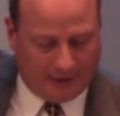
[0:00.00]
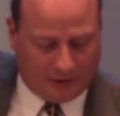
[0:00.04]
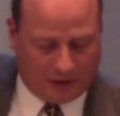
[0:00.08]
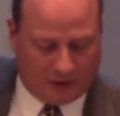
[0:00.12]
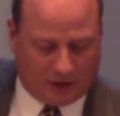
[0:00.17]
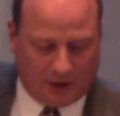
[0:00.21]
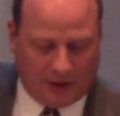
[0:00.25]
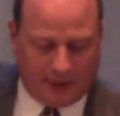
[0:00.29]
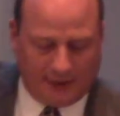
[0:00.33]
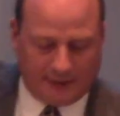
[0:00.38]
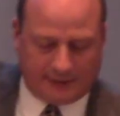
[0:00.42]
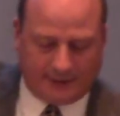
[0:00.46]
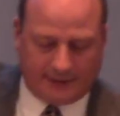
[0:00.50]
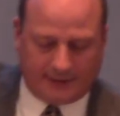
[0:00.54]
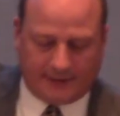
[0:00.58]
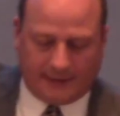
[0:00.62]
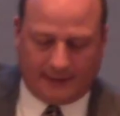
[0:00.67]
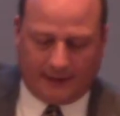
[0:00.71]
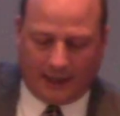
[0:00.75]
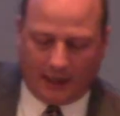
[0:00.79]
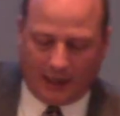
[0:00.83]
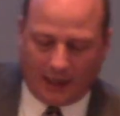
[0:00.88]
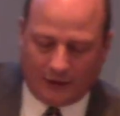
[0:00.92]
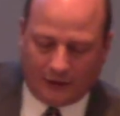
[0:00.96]
Jesus
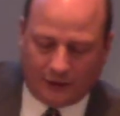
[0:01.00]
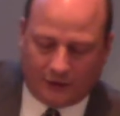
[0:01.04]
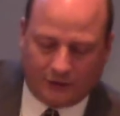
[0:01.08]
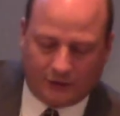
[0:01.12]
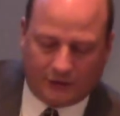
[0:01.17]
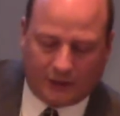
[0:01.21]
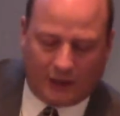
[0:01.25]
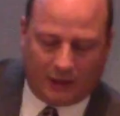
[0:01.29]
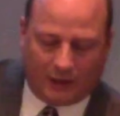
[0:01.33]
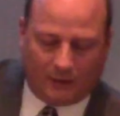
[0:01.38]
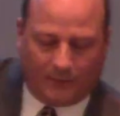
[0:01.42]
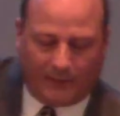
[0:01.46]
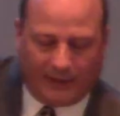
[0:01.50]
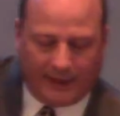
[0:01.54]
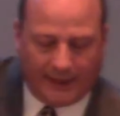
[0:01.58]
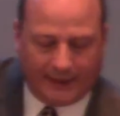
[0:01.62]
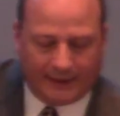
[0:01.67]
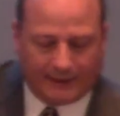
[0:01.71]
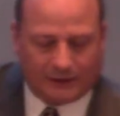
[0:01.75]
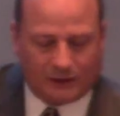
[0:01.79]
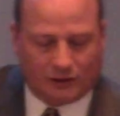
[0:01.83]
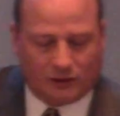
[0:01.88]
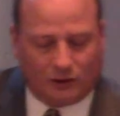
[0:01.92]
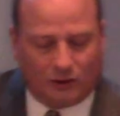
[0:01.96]
and others on a
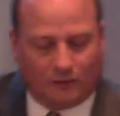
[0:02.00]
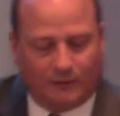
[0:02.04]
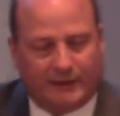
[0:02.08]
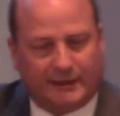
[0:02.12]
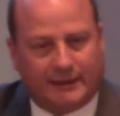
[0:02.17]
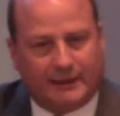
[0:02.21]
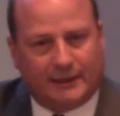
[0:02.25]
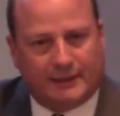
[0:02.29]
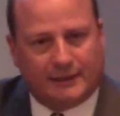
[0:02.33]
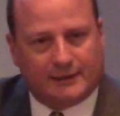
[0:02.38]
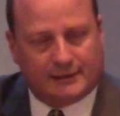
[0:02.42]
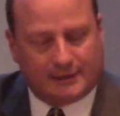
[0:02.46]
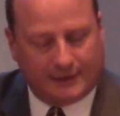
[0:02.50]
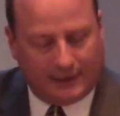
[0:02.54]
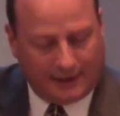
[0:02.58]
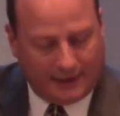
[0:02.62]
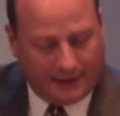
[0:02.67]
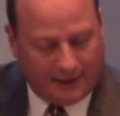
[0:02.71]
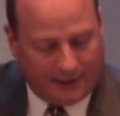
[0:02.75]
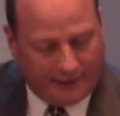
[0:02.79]
pedestal because